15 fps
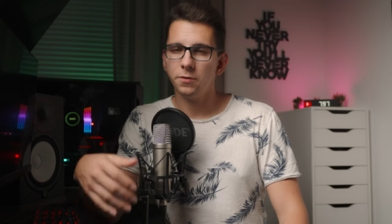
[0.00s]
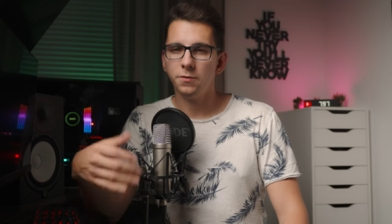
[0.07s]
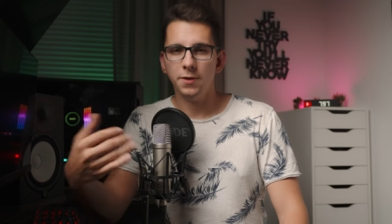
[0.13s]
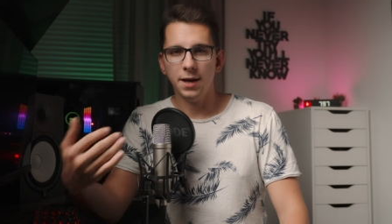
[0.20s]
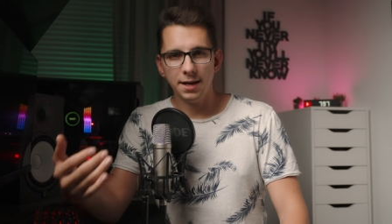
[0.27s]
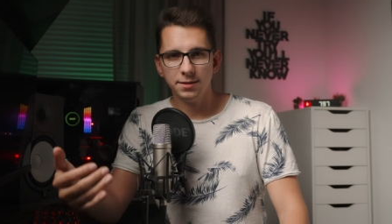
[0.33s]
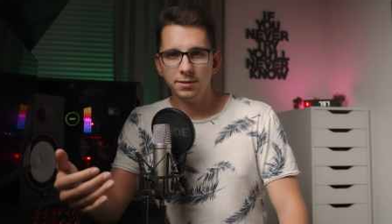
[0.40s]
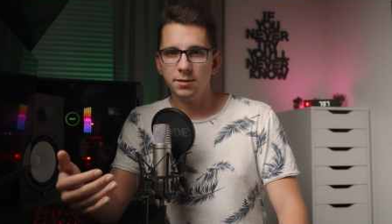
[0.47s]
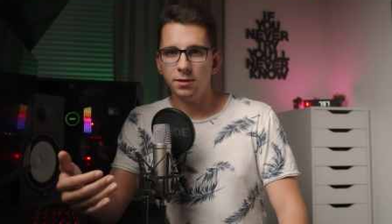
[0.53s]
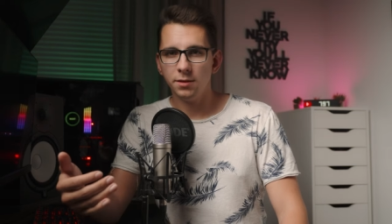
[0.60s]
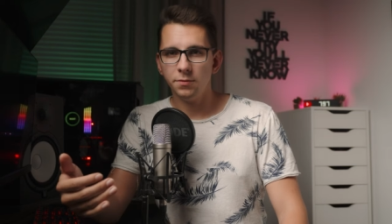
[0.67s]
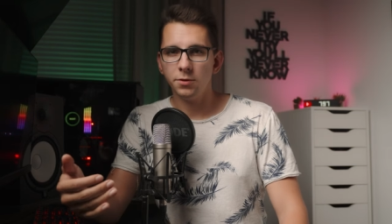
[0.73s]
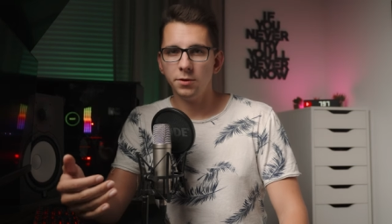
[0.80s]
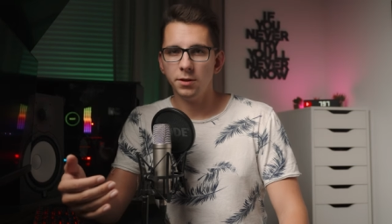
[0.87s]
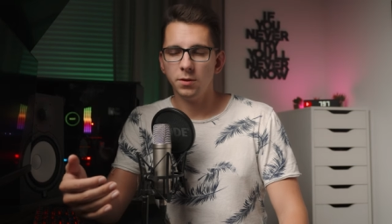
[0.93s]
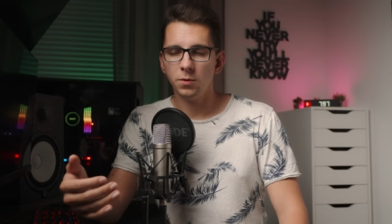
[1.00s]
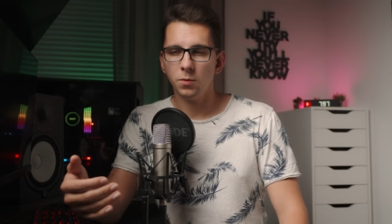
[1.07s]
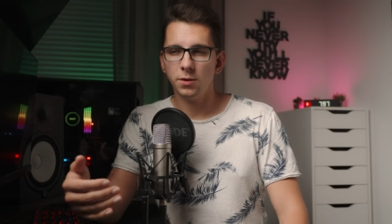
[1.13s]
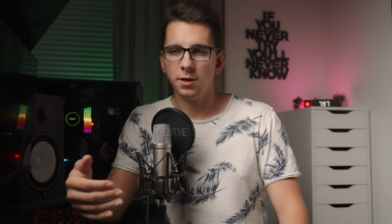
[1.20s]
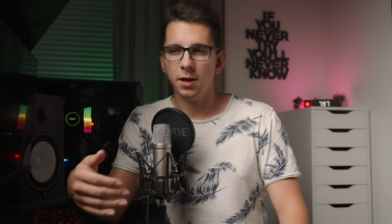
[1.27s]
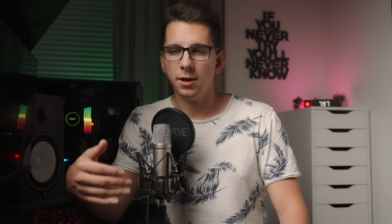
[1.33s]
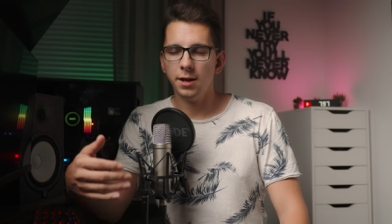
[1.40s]
fast delivery
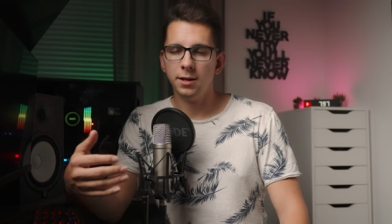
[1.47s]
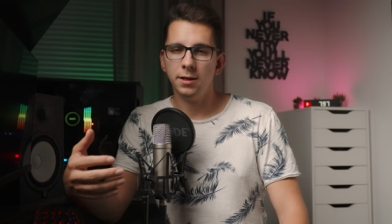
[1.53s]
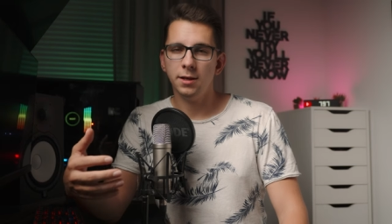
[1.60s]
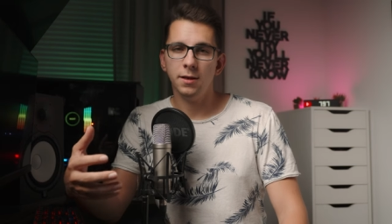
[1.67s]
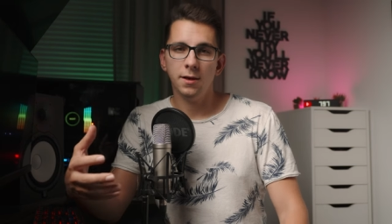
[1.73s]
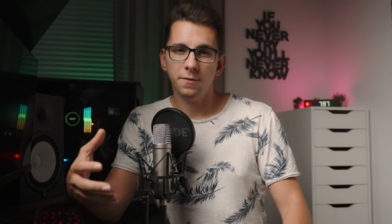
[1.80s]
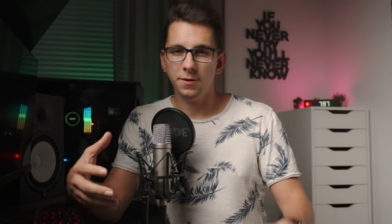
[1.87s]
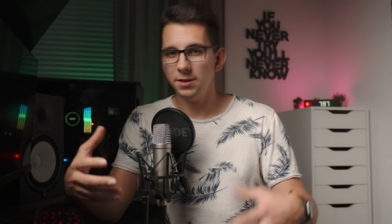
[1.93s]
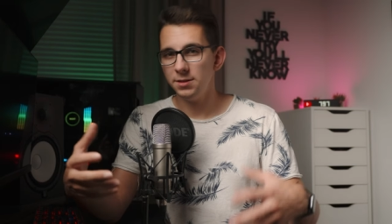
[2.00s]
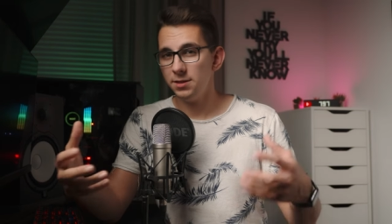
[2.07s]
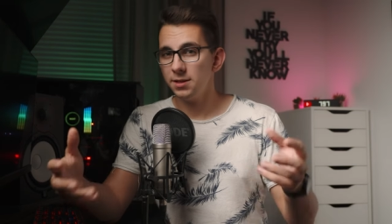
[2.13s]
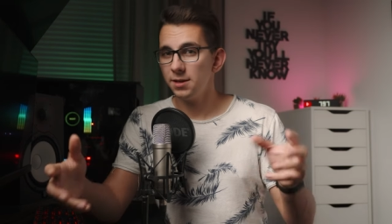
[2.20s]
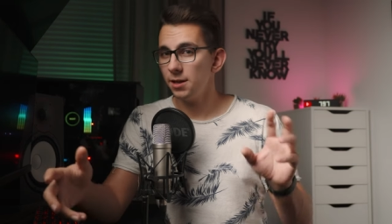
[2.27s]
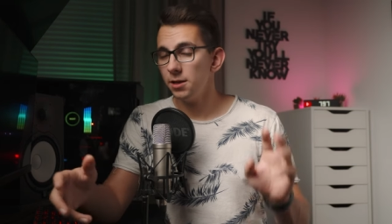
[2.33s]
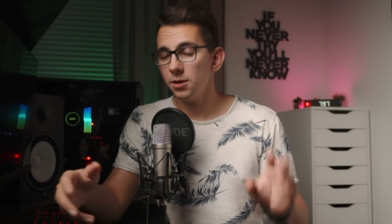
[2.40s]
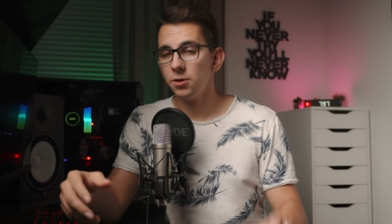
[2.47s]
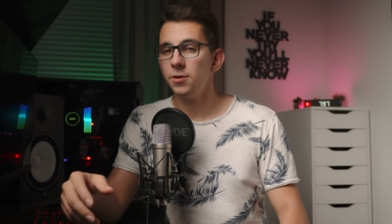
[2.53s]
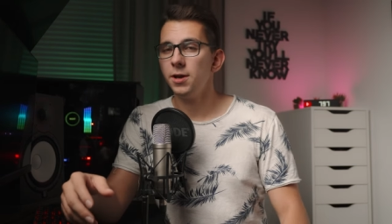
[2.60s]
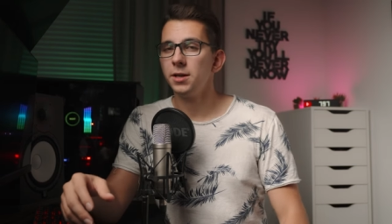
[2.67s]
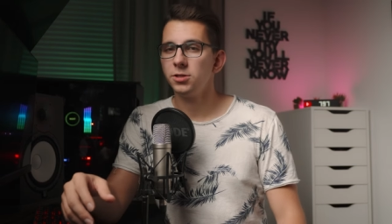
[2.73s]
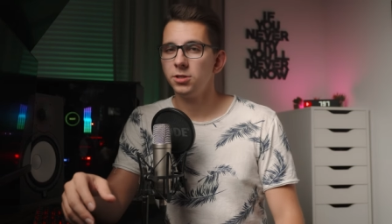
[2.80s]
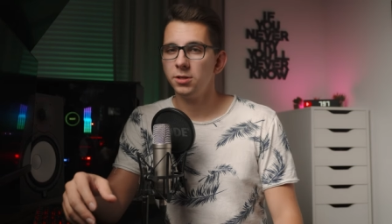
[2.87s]
without any fancy color
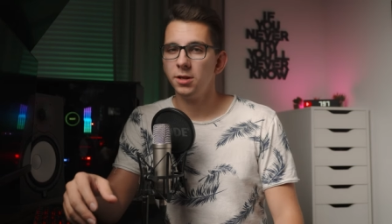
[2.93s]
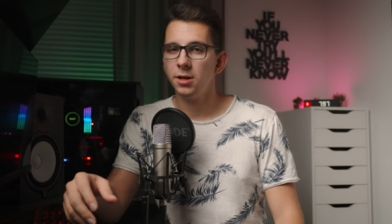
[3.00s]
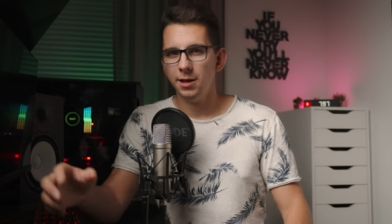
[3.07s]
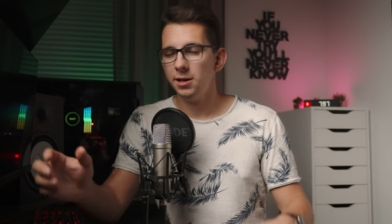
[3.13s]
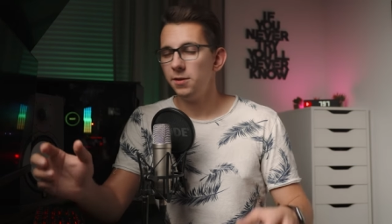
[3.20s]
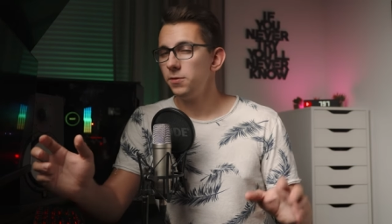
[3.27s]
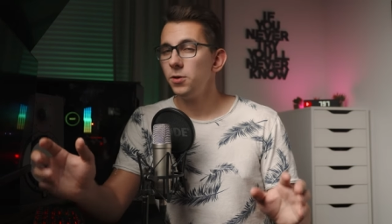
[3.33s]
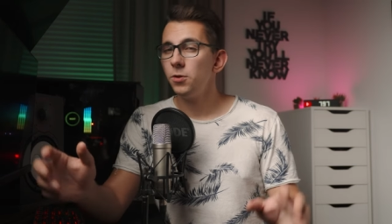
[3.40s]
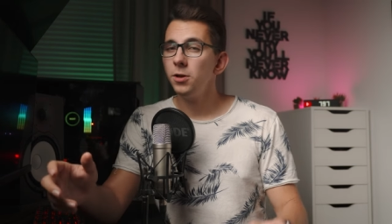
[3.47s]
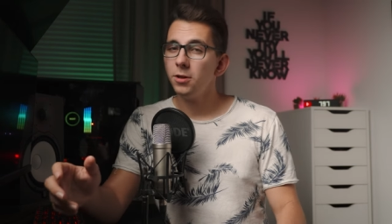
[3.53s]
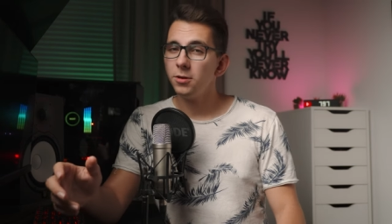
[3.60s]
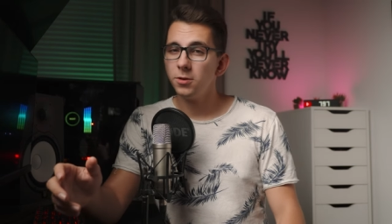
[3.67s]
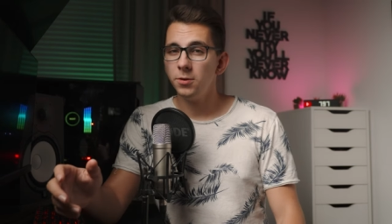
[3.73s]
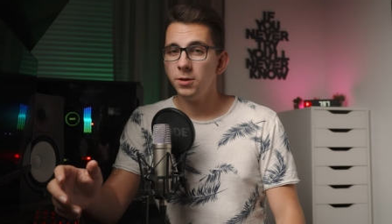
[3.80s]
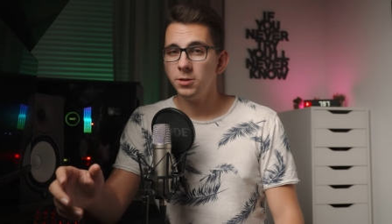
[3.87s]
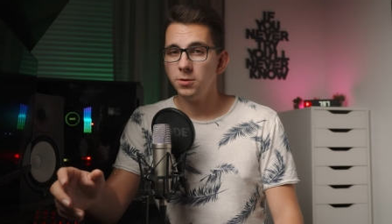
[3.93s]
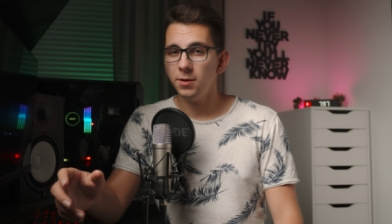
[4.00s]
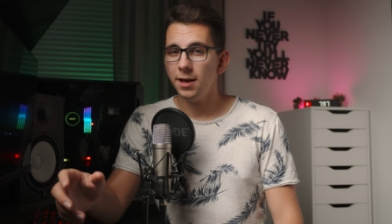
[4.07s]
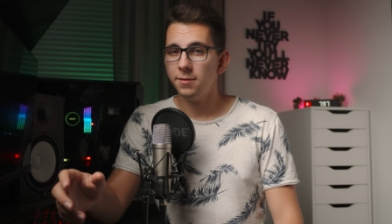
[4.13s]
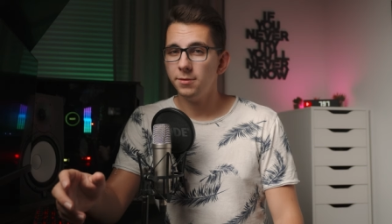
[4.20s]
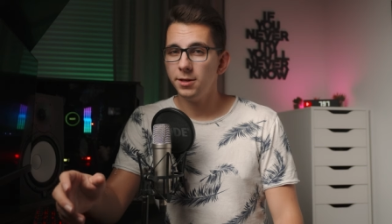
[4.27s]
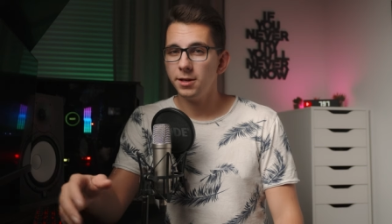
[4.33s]
correction. And if you're not going to
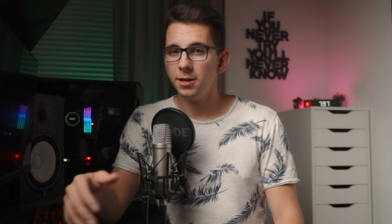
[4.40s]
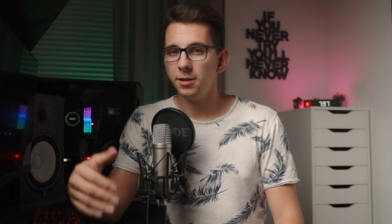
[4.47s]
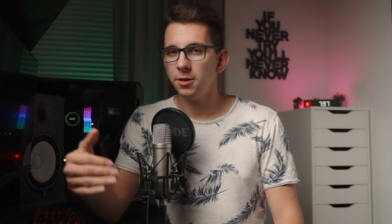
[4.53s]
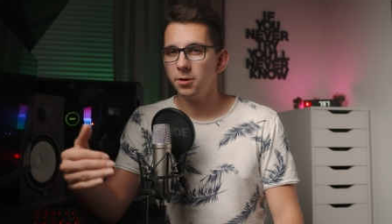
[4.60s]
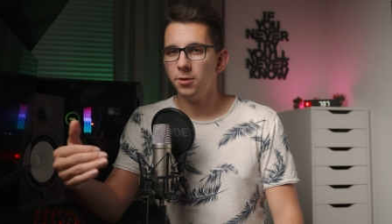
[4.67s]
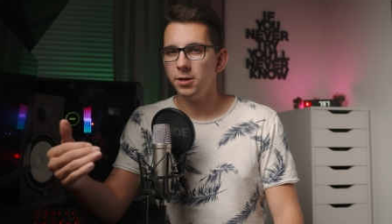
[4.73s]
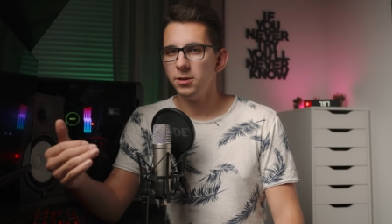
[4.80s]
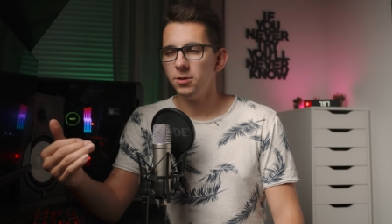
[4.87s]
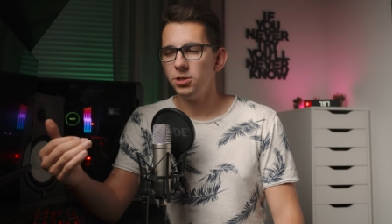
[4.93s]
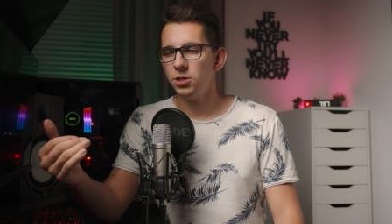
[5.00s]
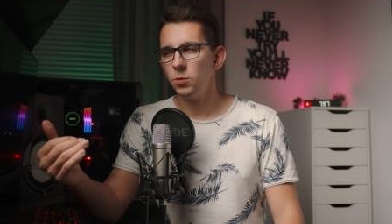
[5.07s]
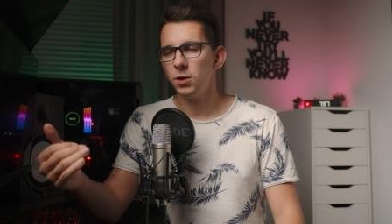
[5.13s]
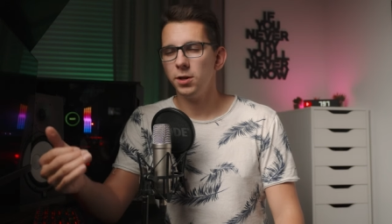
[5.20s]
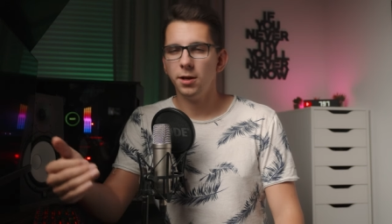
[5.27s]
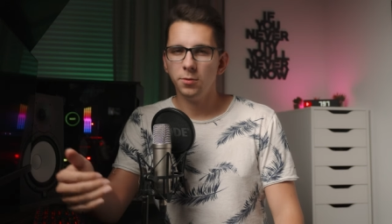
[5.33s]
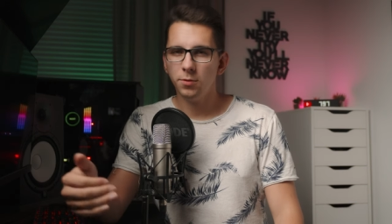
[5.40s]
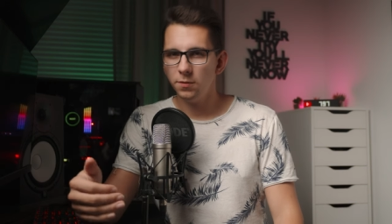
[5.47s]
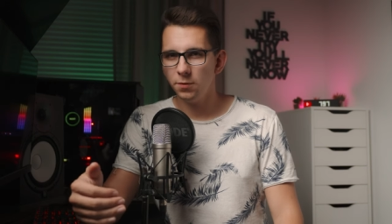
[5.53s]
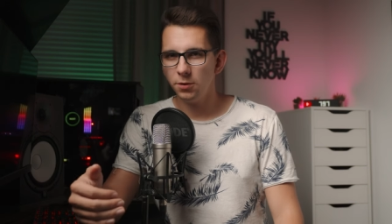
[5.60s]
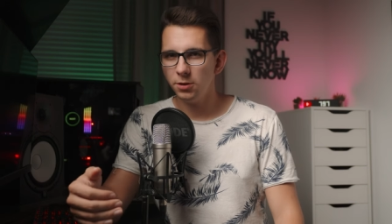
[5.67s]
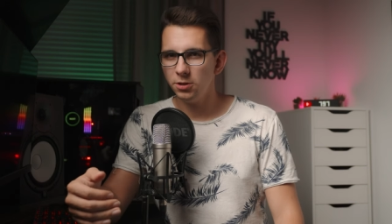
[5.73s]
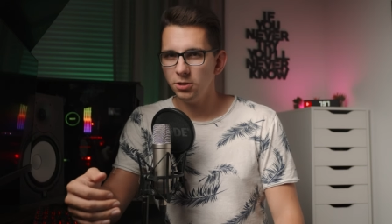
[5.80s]
heavily color grade your G one hundred
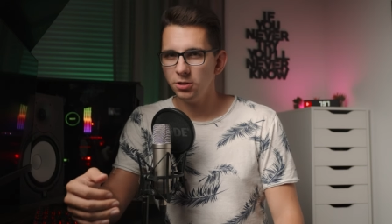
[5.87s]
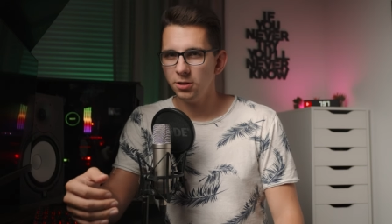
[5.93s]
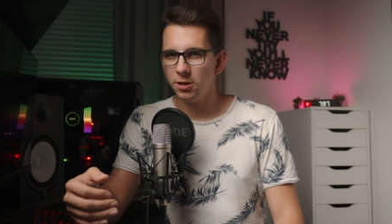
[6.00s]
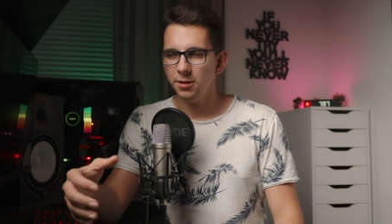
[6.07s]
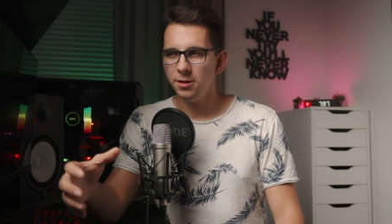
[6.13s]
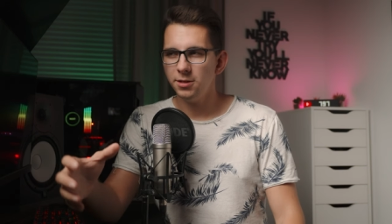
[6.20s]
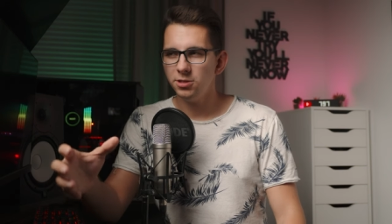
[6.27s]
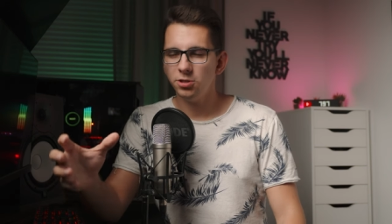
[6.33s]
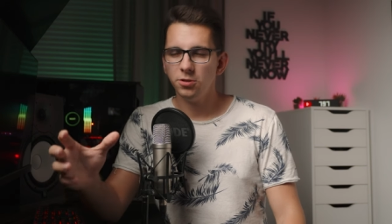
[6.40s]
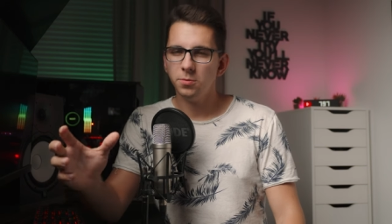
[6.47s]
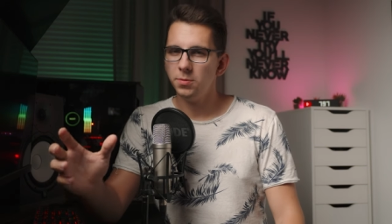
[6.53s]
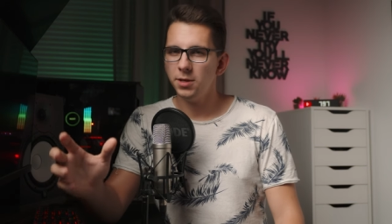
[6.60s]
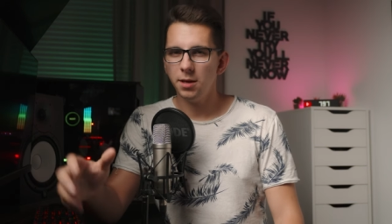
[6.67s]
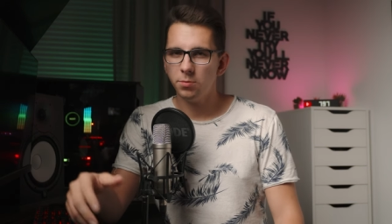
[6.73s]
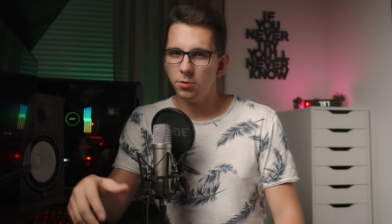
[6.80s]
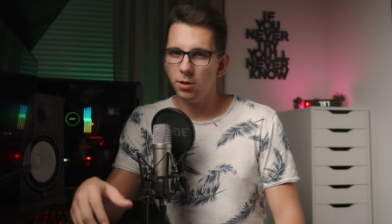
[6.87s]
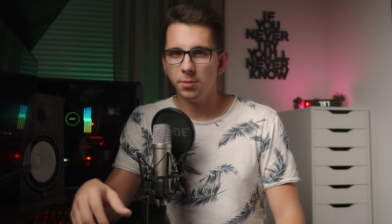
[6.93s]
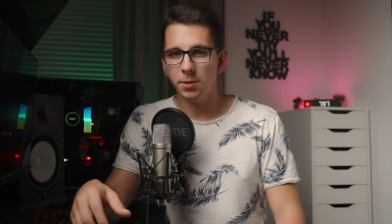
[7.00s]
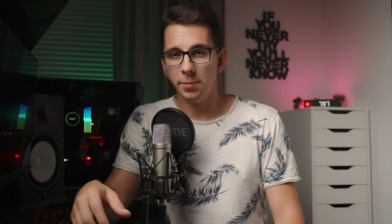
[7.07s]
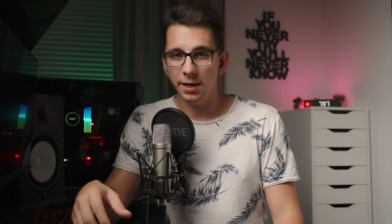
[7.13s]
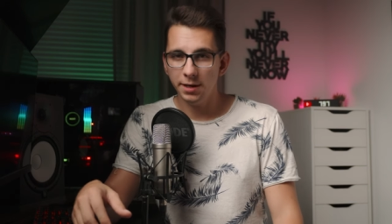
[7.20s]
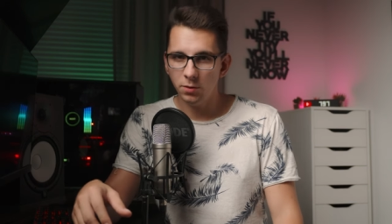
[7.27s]
footage, this shouldn't be a
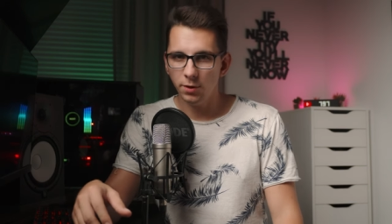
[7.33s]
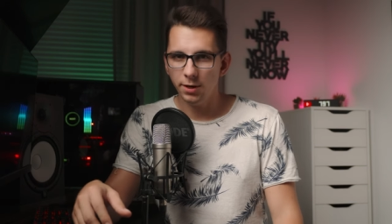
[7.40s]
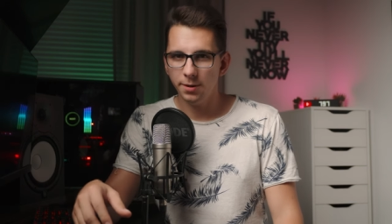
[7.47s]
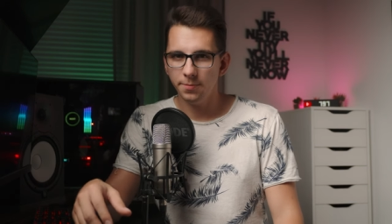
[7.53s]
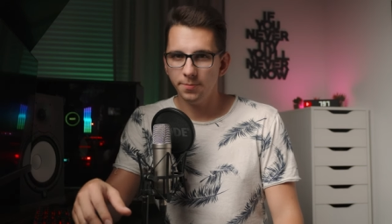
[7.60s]
problem anyway.